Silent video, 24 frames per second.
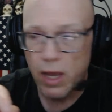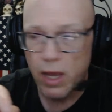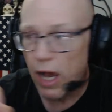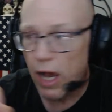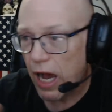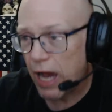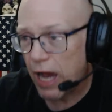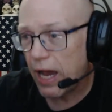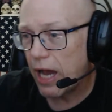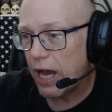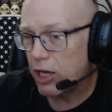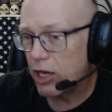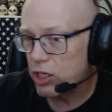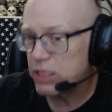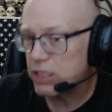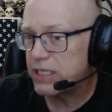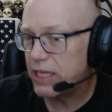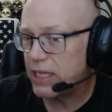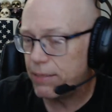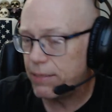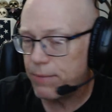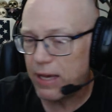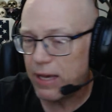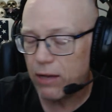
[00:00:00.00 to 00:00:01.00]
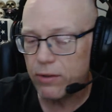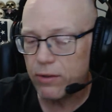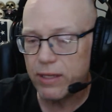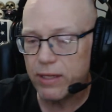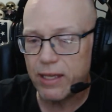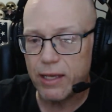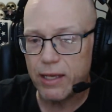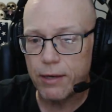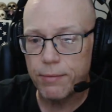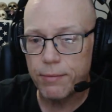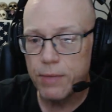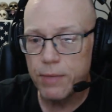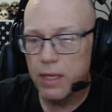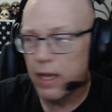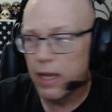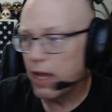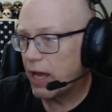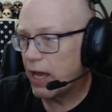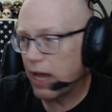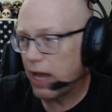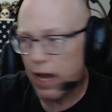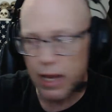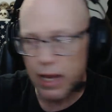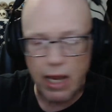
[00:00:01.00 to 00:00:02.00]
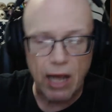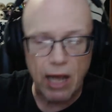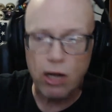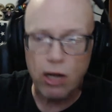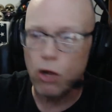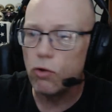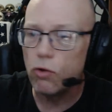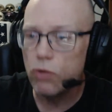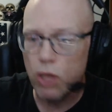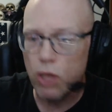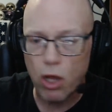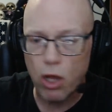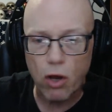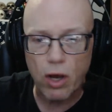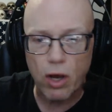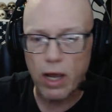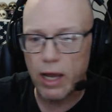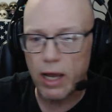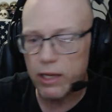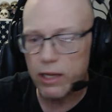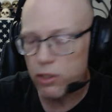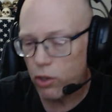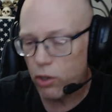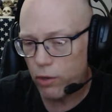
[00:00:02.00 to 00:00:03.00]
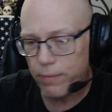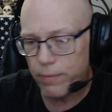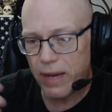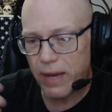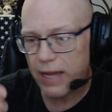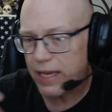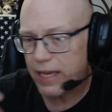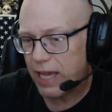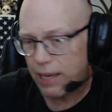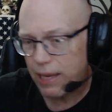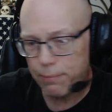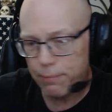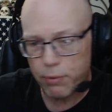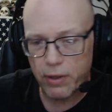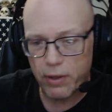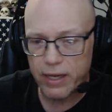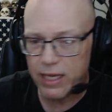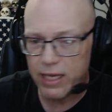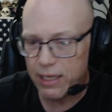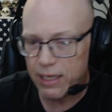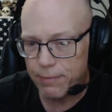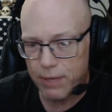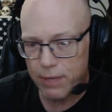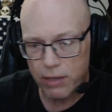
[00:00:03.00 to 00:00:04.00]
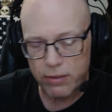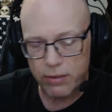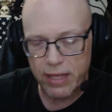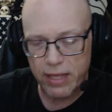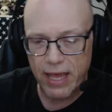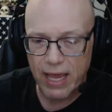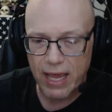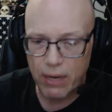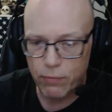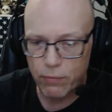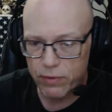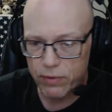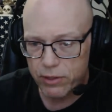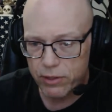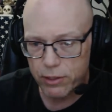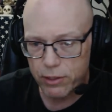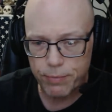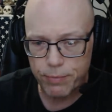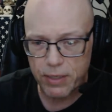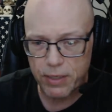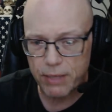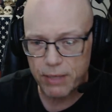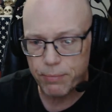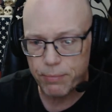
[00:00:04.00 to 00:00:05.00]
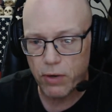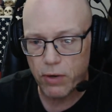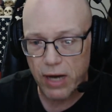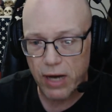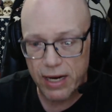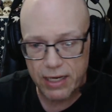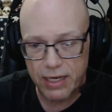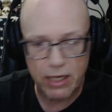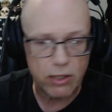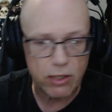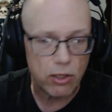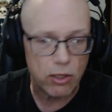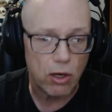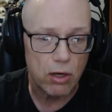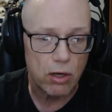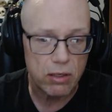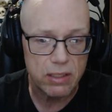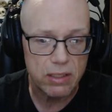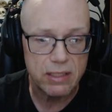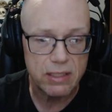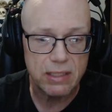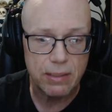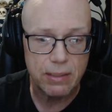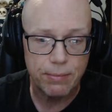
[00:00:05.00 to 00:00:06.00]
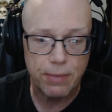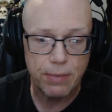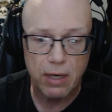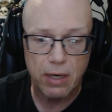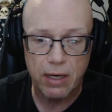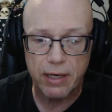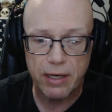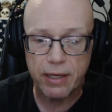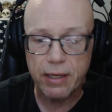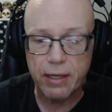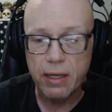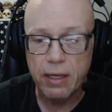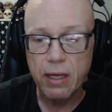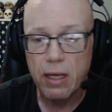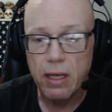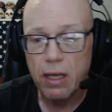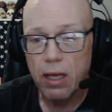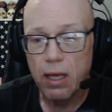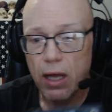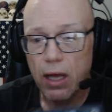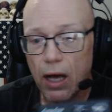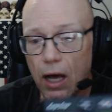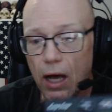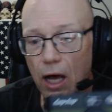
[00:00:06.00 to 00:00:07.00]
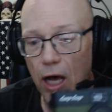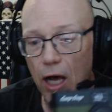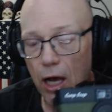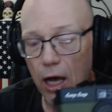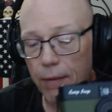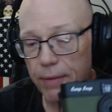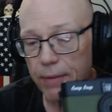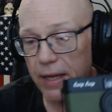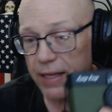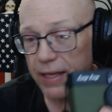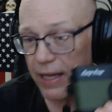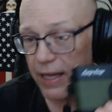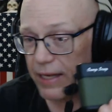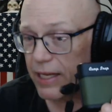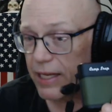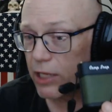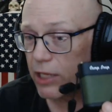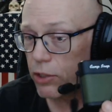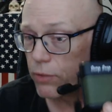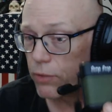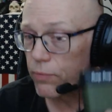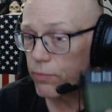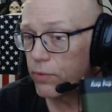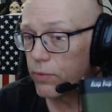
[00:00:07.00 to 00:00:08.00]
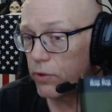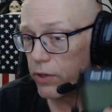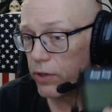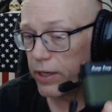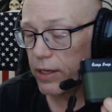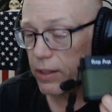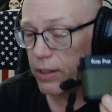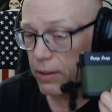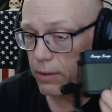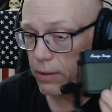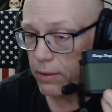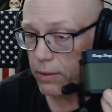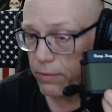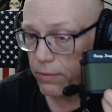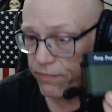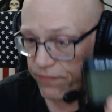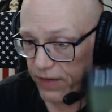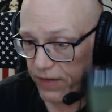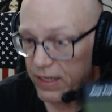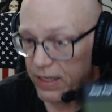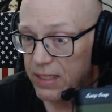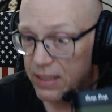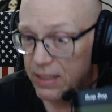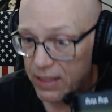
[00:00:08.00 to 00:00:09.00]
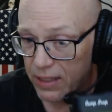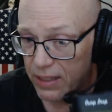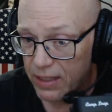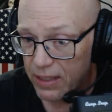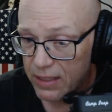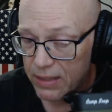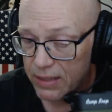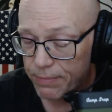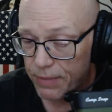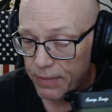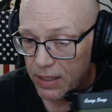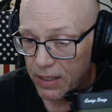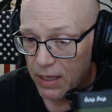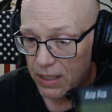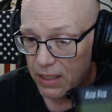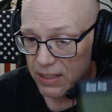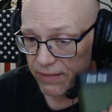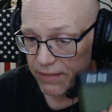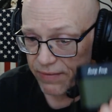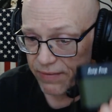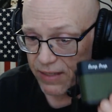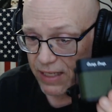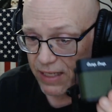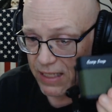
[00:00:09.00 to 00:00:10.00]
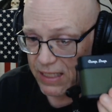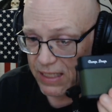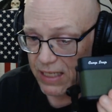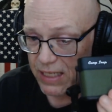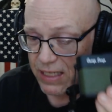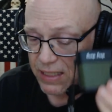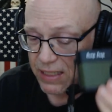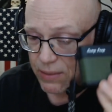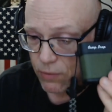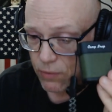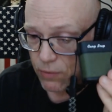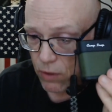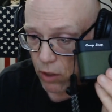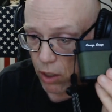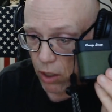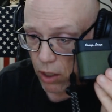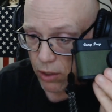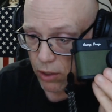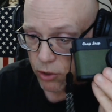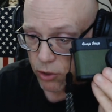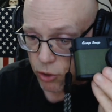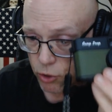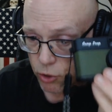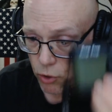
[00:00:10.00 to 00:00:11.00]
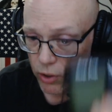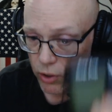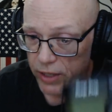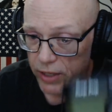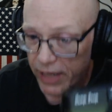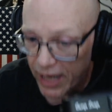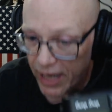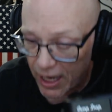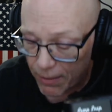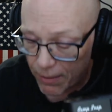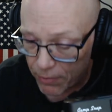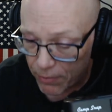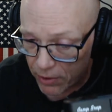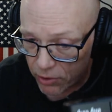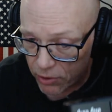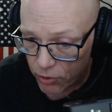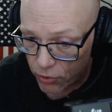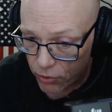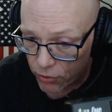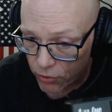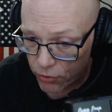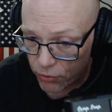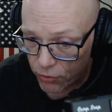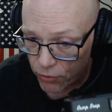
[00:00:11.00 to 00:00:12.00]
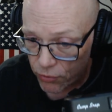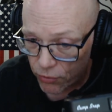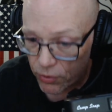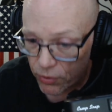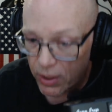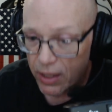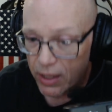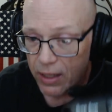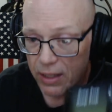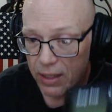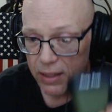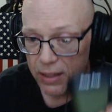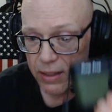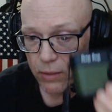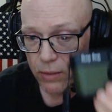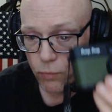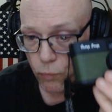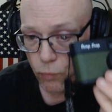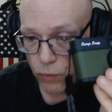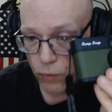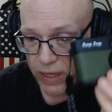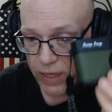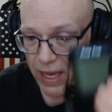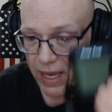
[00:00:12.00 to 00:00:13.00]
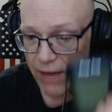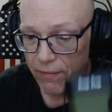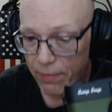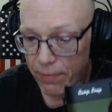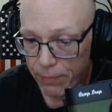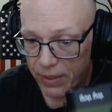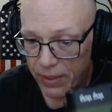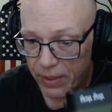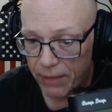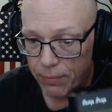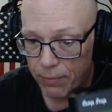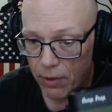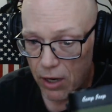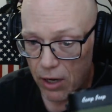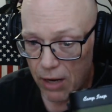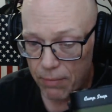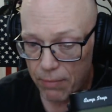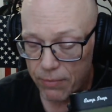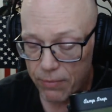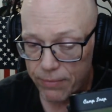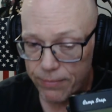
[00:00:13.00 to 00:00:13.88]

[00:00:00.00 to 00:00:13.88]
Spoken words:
I just emailed them. I don't know. I told them I can't play email tag with you people. I need to talk to somebody. And they need to really fix this, because if this is on your camera too, we have a big problem.